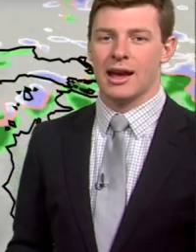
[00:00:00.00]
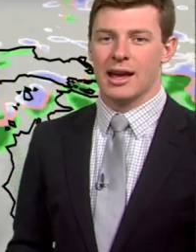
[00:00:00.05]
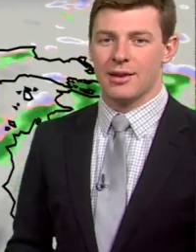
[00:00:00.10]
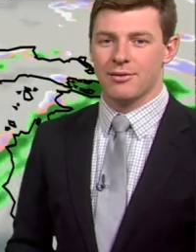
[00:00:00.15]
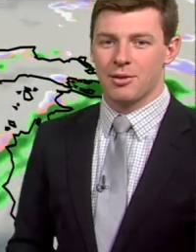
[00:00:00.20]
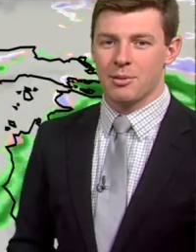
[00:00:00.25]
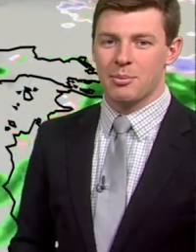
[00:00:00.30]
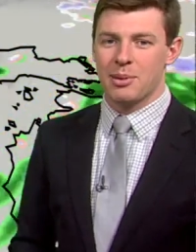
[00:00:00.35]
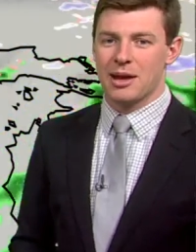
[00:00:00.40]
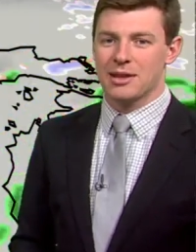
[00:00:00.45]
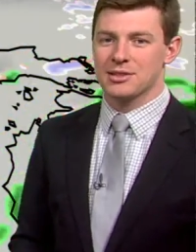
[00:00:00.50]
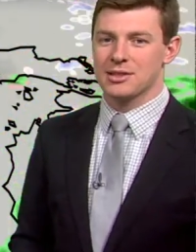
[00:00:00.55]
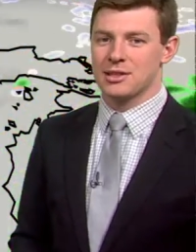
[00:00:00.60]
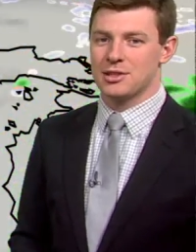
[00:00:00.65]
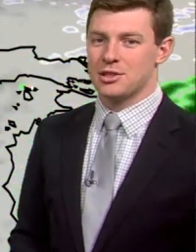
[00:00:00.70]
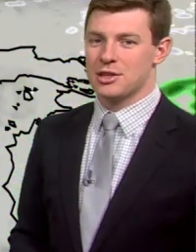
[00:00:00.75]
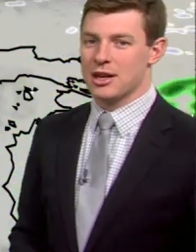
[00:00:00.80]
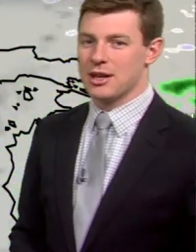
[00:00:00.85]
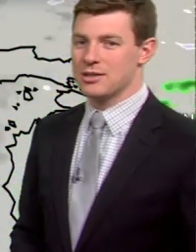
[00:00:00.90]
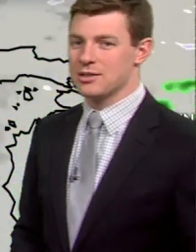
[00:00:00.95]
kind of a pesky
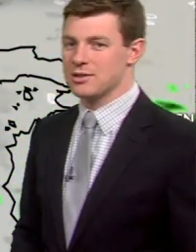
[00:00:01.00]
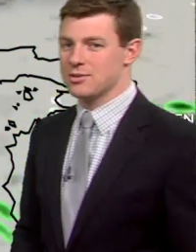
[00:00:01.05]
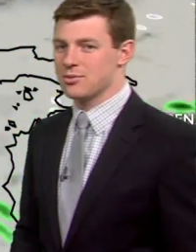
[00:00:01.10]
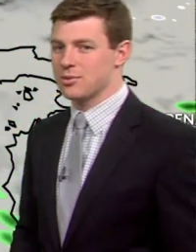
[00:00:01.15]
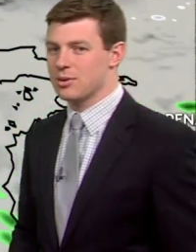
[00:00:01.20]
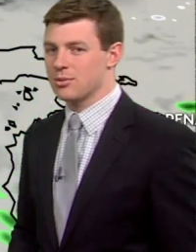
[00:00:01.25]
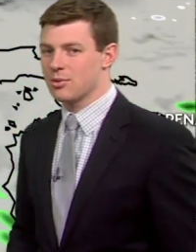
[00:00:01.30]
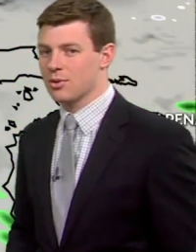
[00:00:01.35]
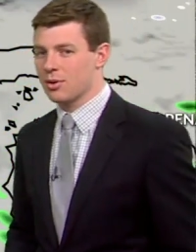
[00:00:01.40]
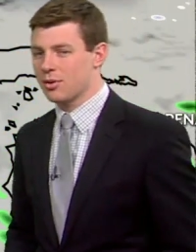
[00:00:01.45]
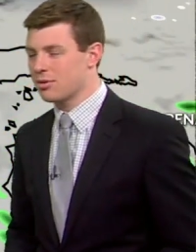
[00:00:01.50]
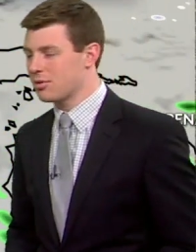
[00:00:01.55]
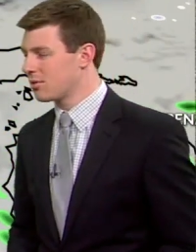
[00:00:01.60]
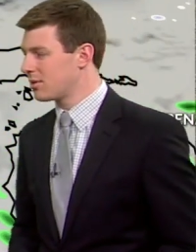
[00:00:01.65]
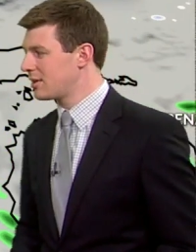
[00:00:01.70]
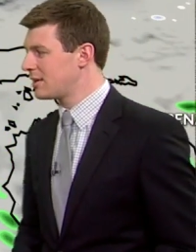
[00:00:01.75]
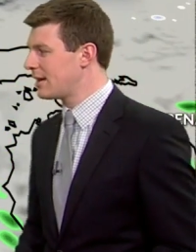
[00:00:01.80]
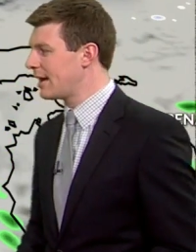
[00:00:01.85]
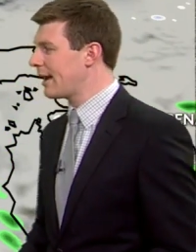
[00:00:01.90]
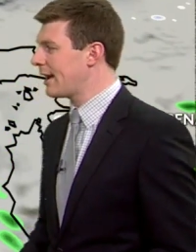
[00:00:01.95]
chance as we roll through
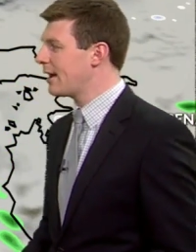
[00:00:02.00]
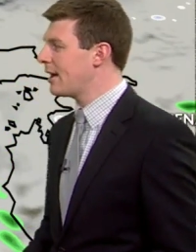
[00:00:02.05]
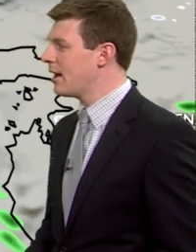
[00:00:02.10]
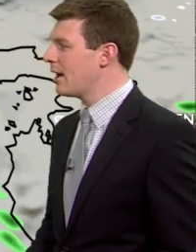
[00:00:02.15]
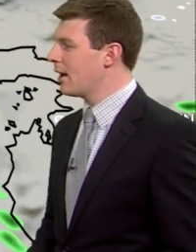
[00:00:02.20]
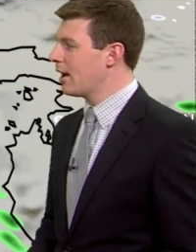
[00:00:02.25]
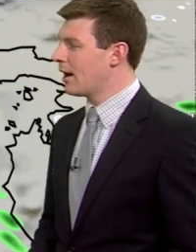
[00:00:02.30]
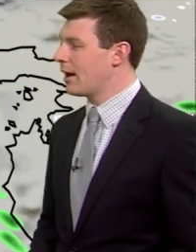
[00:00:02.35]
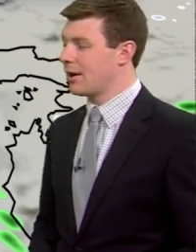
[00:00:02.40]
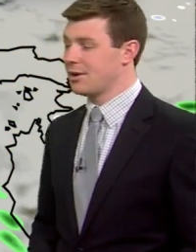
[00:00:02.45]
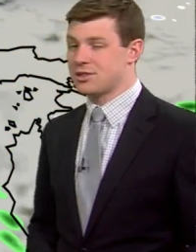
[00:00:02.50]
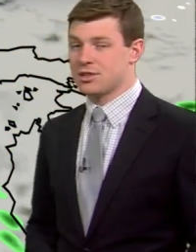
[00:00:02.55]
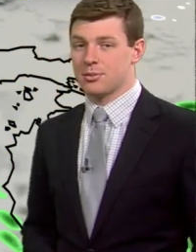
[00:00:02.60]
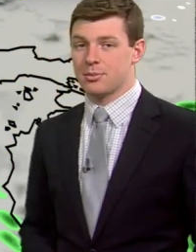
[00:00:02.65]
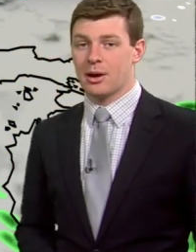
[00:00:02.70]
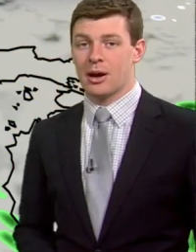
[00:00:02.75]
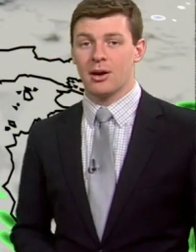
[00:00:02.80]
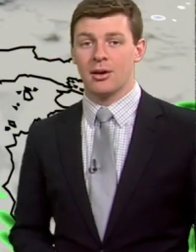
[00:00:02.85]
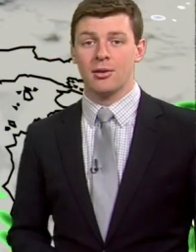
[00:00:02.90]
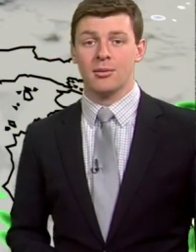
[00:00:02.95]
the day uh,
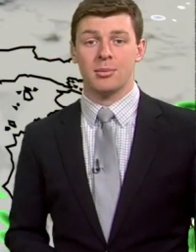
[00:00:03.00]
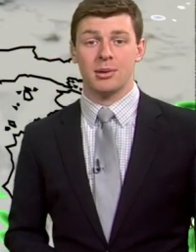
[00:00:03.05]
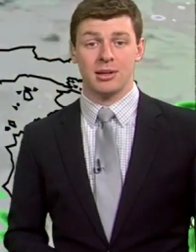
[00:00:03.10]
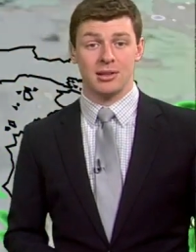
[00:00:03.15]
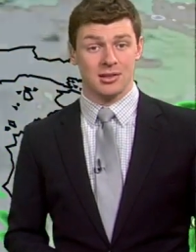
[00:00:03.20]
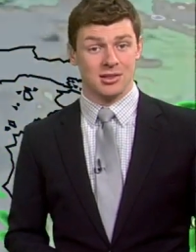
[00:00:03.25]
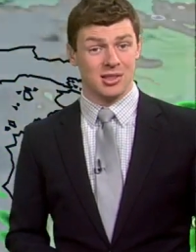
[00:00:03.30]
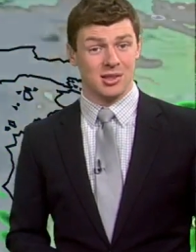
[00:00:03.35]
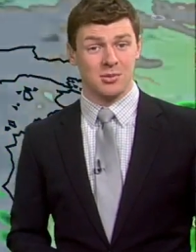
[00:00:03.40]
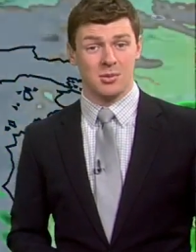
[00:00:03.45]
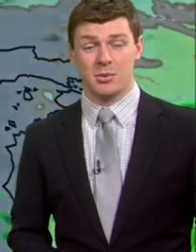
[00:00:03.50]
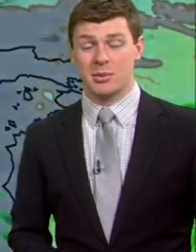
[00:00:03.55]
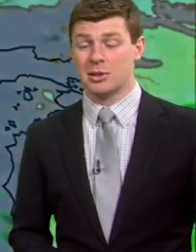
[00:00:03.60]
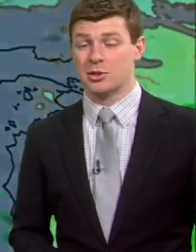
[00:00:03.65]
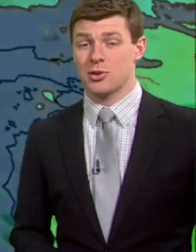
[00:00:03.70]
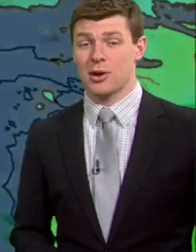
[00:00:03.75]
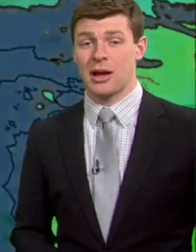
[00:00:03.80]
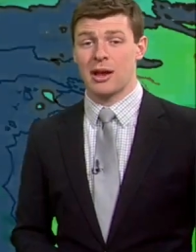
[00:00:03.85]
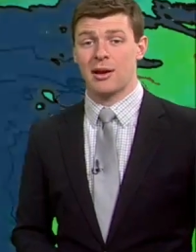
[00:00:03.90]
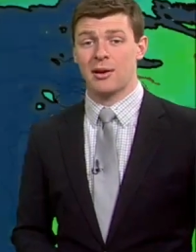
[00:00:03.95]
tomorrow, but it looks like we'll be
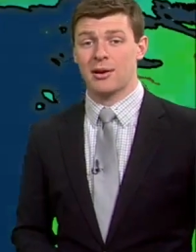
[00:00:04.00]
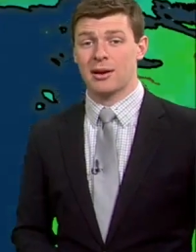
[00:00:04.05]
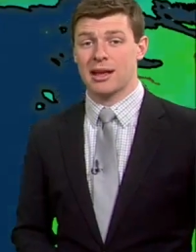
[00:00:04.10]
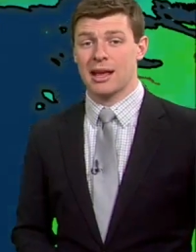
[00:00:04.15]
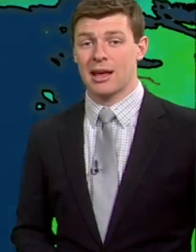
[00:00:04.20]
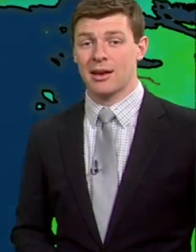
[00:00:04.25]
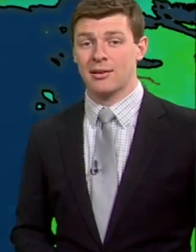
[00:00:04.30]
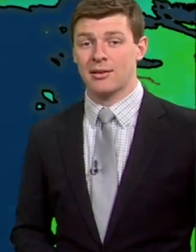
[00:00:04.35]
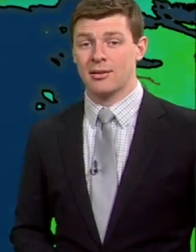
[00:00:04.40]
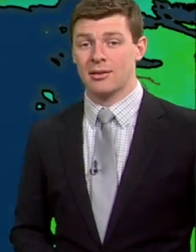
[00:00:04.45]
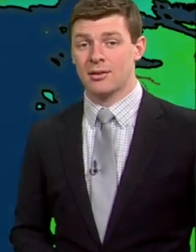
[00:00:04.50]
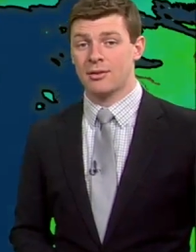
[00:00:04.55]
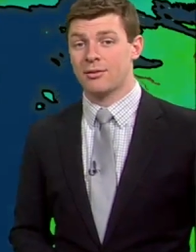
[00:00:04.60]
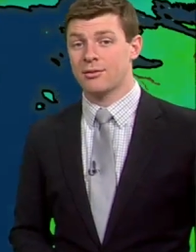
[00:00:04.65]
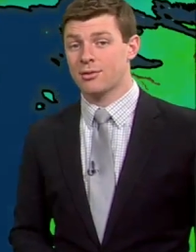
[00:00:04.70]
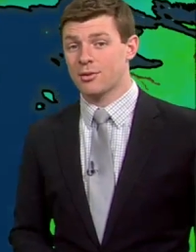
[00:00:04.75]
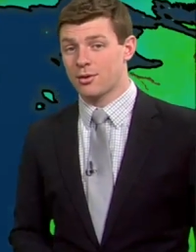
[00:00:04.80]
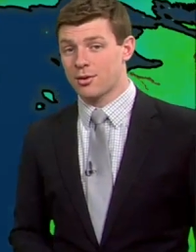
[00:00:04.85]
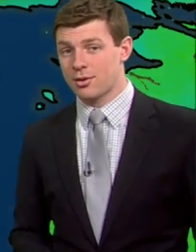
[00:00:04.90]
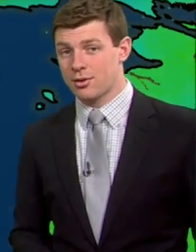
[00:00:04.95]
drying out again
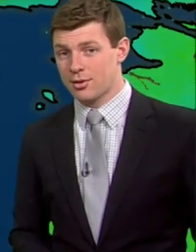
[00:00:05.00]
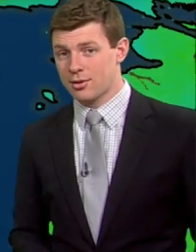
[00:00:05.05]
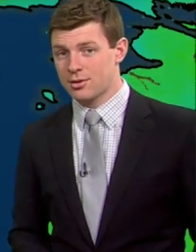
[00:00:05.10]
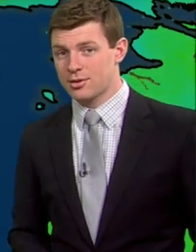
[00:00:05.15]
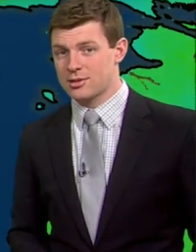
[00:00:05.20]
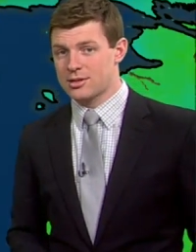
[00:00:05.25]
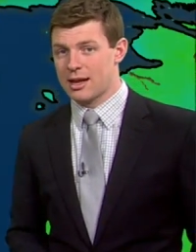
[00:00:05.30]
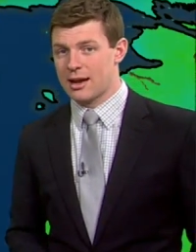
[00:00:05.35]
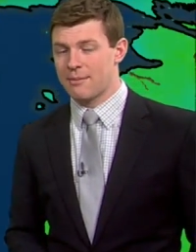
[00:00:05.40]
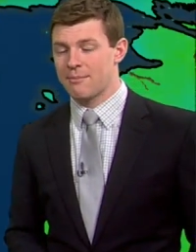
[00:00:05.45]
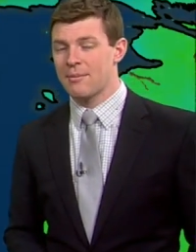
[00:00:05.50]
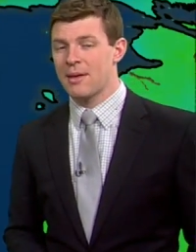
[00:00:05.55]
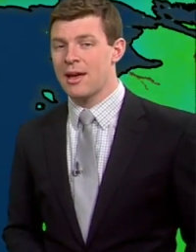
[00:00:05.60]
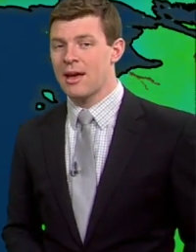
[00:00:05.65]
for Thursday.